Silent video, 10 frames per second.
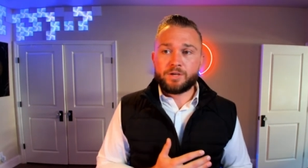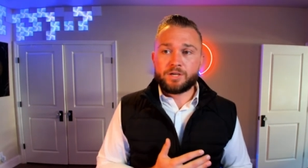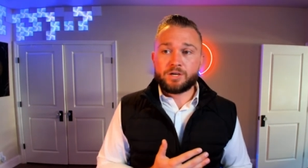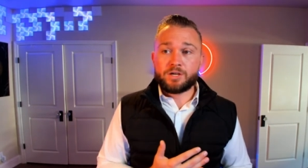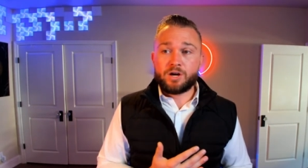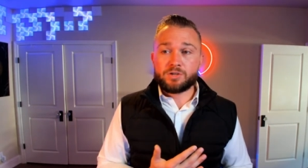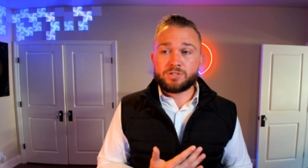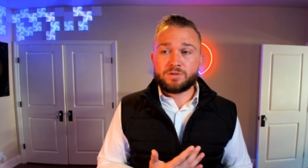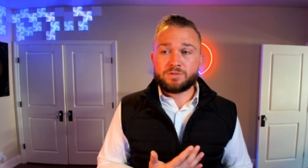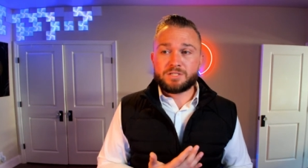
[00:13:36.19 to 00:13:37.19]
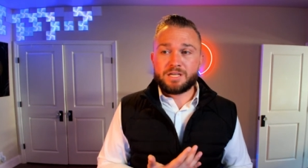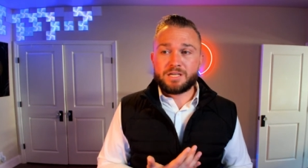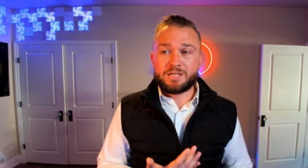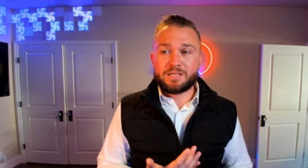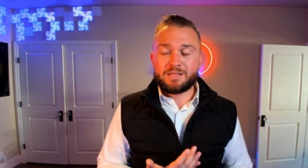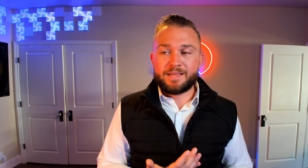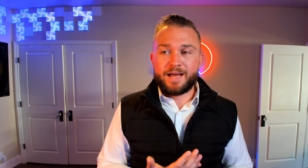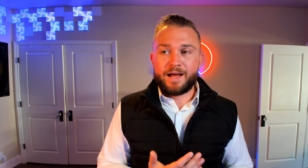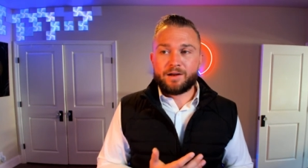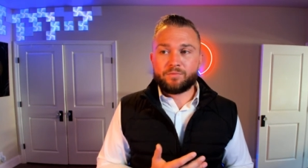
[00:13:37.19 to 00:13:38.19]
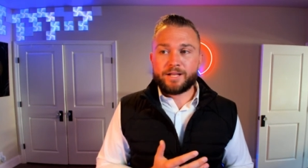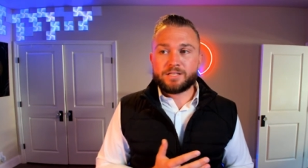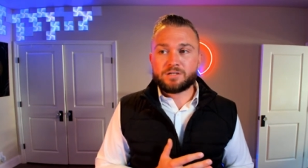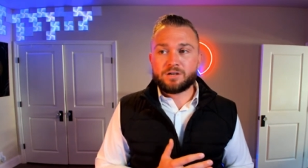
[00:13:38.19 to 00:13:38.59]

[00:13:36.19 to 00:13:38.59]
We could also see that rates